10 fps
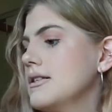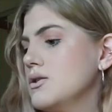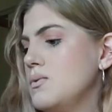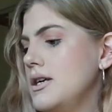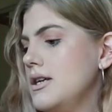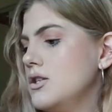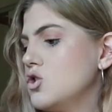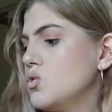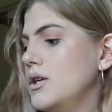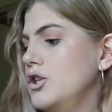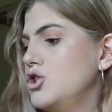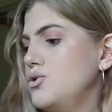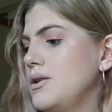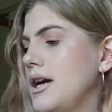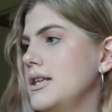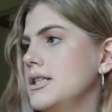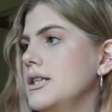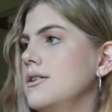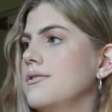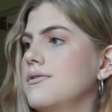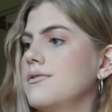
This was $22.90.